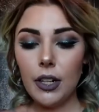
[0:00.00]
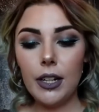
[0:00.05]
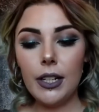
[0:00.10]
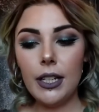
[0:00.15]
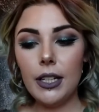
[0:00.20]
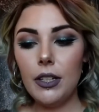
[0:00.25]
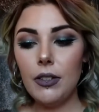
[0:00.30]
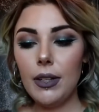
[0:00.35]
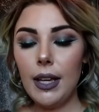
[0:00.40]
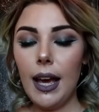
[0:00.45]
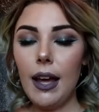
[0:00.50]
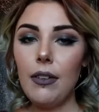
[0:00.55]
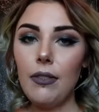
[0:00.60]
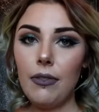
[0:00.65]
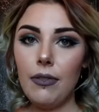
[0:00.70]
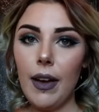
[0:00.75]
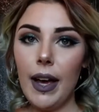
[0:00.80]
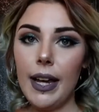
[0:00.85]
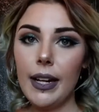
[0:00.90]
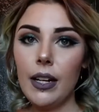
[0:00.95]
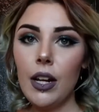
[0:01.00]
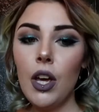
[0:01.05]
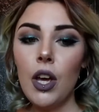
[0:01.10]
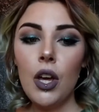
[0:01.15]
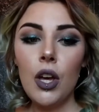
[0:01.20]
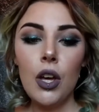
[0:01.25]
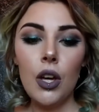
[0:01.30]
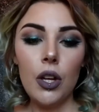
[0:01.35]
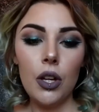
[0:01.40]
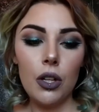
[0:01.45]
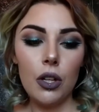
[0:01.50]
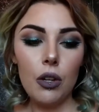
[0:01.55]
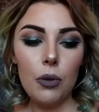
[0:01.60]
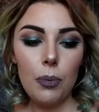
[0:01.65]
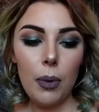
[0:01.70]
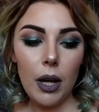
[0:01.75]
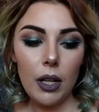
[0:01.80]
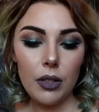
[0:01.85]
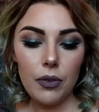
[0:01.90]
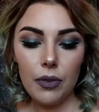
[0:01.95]
Target, you can find
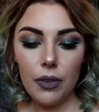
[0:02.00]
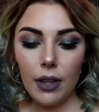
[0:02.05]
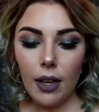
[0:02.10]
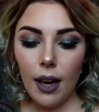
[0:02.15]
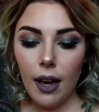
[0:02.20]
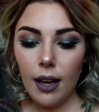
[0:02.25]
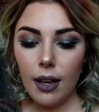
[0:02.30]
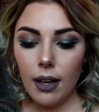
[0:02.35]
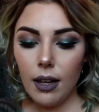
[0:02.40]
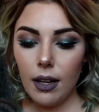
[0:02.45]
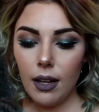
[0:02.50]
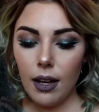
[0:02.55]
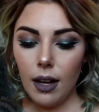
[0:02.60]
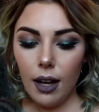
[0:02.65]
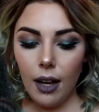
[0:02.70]
coupons for that.